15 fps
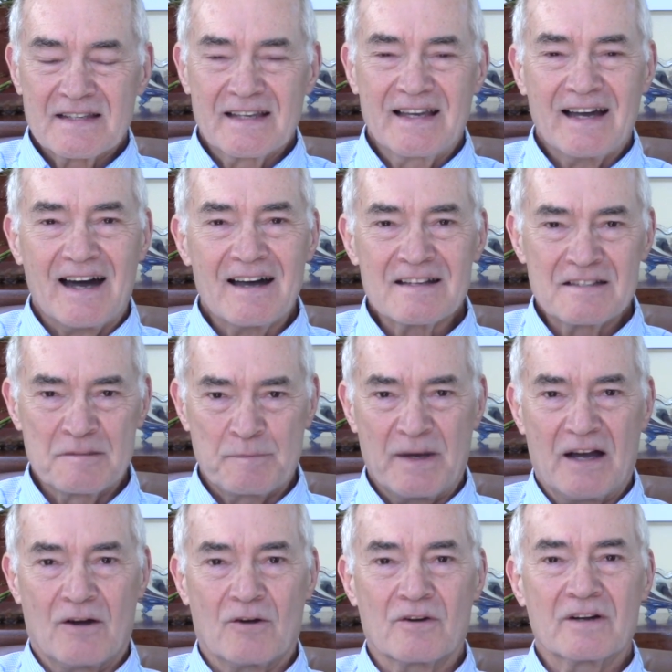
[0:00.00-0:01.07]
God's
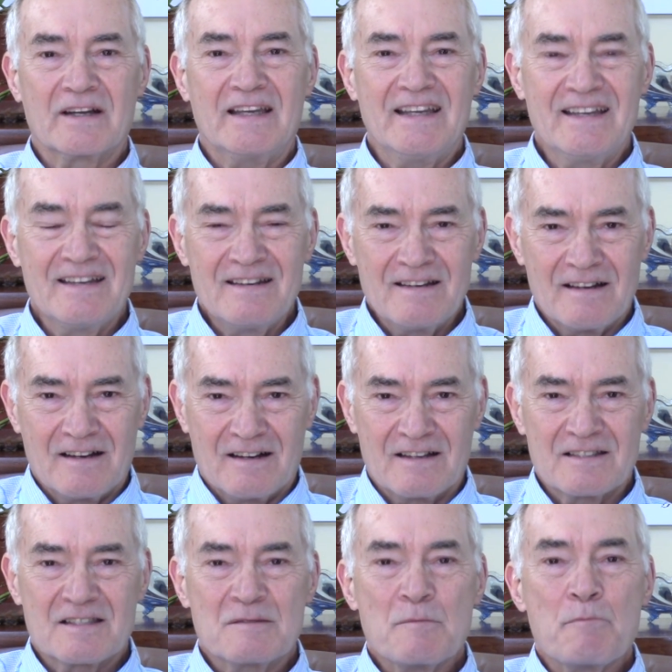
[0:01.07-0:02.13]
power in
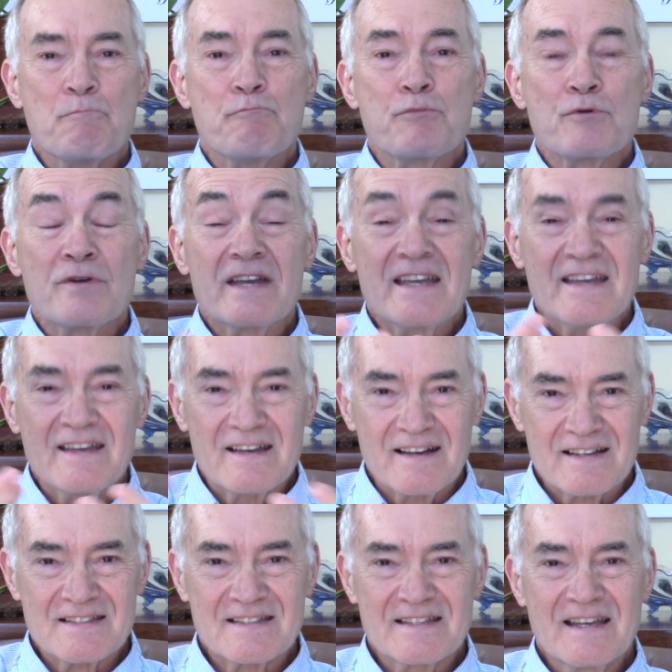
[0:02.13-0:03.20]
us, bringing
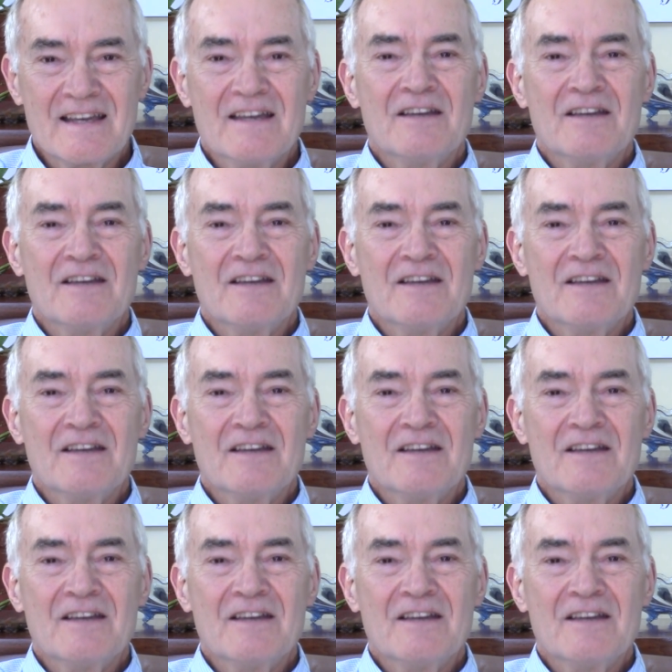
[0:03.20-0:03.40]
us